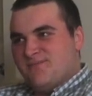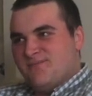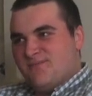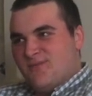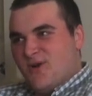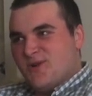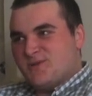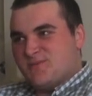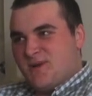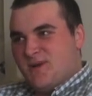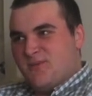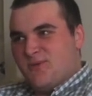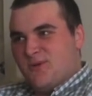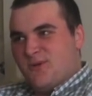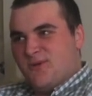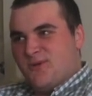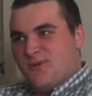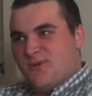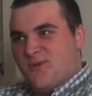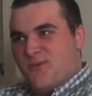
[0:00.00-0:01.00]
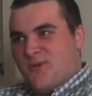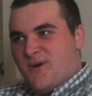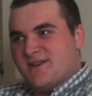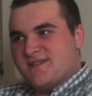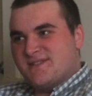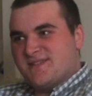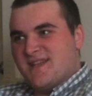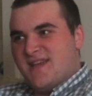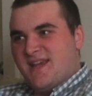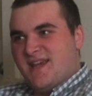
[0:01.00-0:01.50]
Most people,
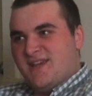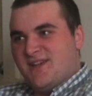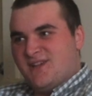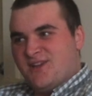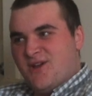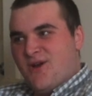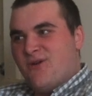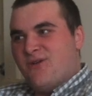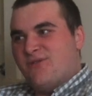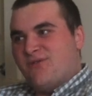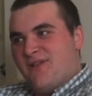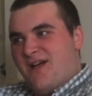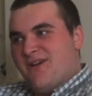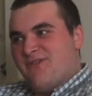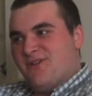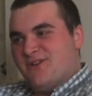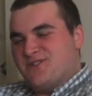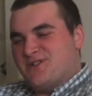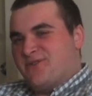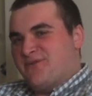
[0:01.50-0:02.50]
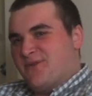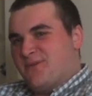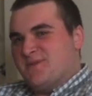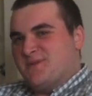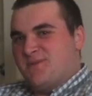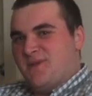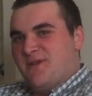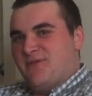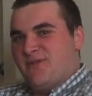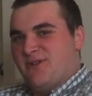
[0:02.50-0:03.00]
once they go to fly fishing from
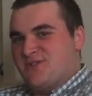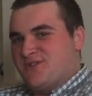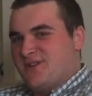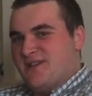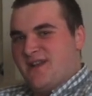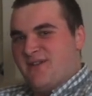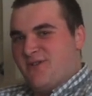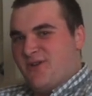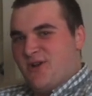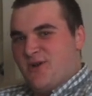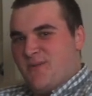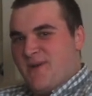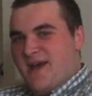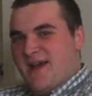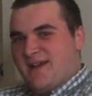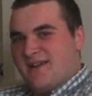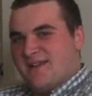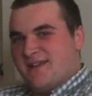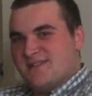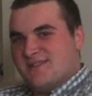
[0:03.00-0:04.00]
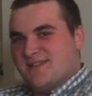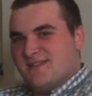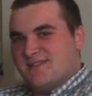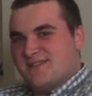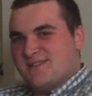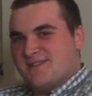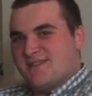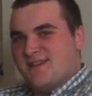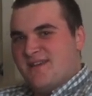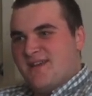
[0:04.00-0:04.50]
spin fishing, never go back because
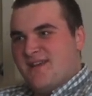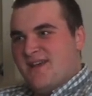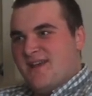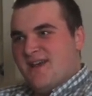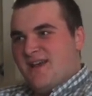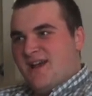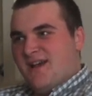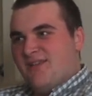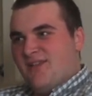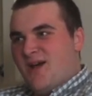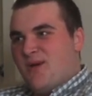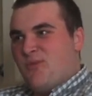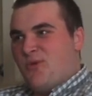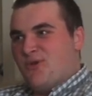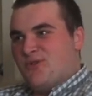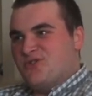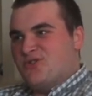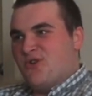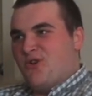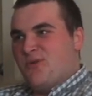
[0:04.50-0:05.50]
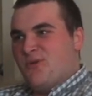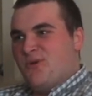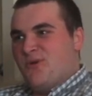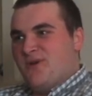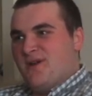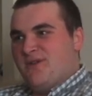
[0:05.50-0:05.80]
it's a lot more enjoyable.